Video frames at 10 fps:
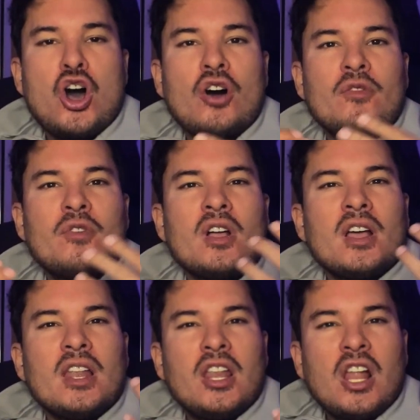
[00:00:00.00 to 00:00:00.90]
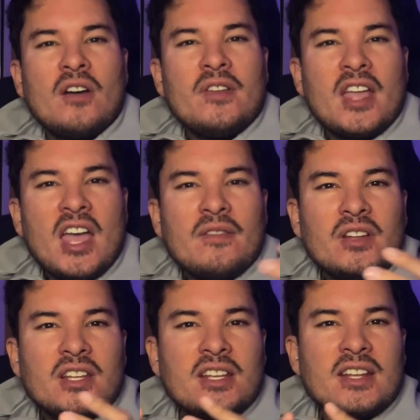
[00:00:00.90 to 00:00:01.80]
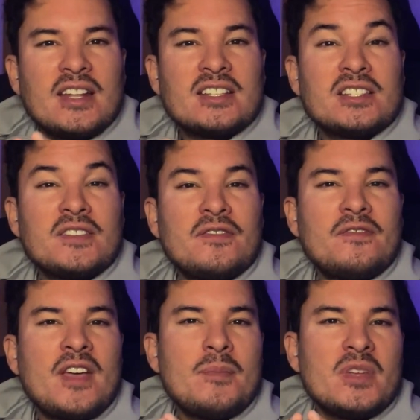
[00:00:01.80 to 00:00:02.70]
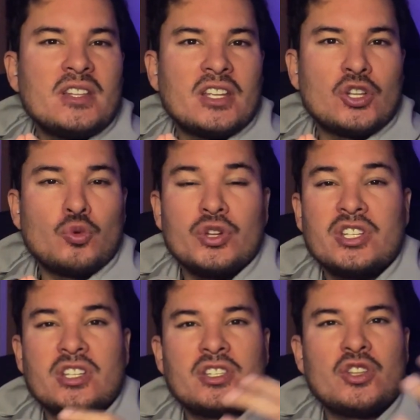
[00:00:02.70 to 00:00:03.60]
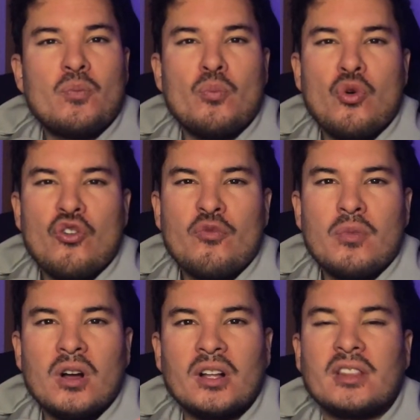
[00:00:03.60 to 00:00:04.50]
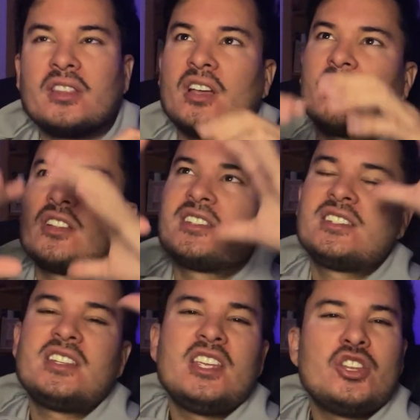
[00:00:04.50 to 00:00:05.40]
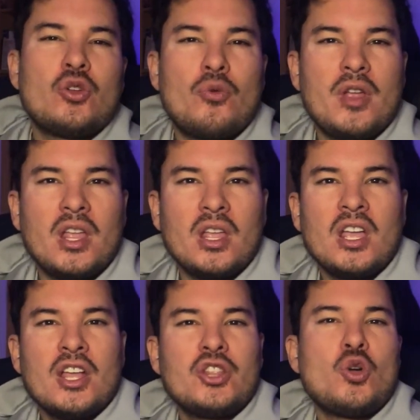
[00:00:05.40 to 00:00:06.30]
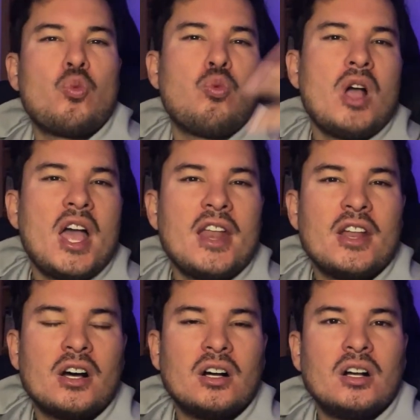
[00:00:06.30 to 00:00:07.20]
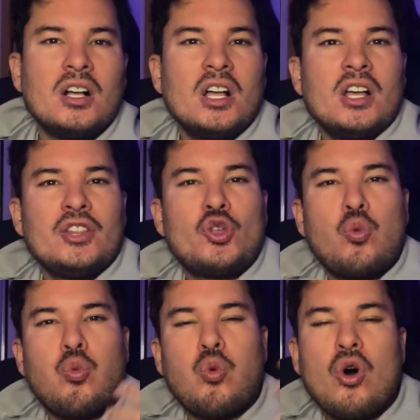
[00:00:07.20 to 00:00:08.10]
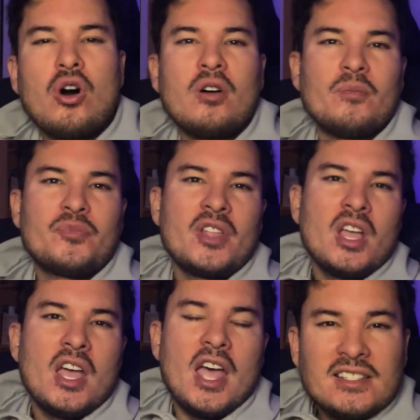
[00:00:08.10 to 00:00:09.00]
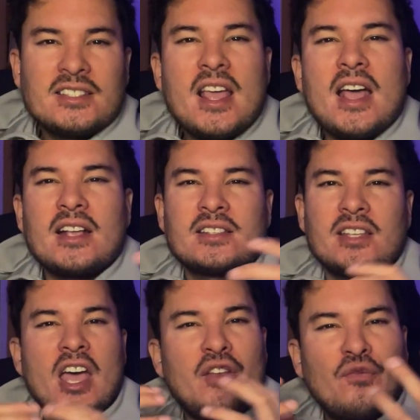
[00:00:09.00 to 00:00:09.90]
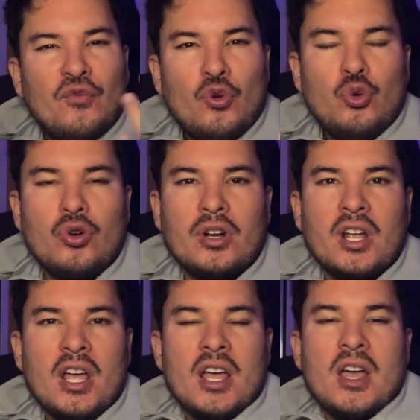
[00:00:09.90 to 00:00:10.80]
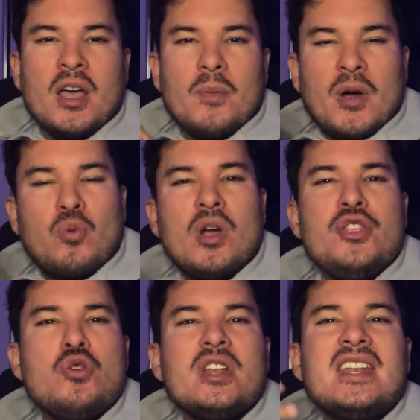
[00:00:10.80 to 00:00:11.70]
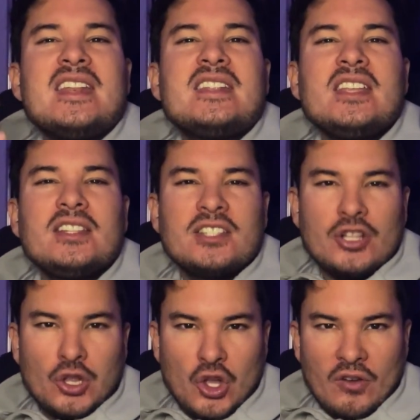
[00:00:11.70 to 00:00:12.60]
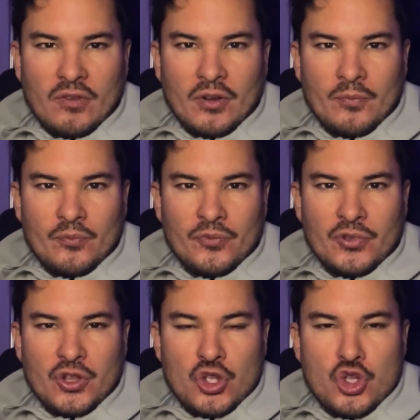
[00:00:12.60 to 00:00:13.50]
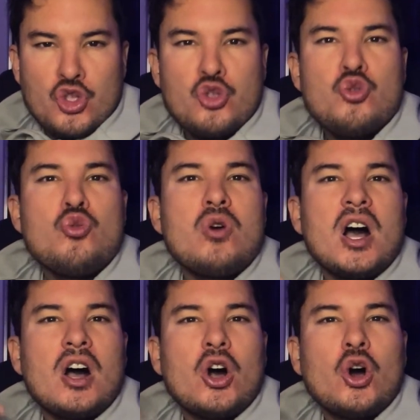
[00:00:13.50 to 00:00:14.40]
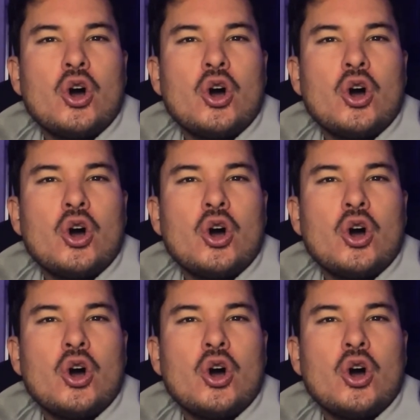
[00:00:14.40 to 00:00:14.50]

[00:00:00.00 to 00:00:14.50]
of loving everything that is feminine, which is the movement, the scenery, the weather, the warmth, sex, and food. But when you're an addicted lover, you are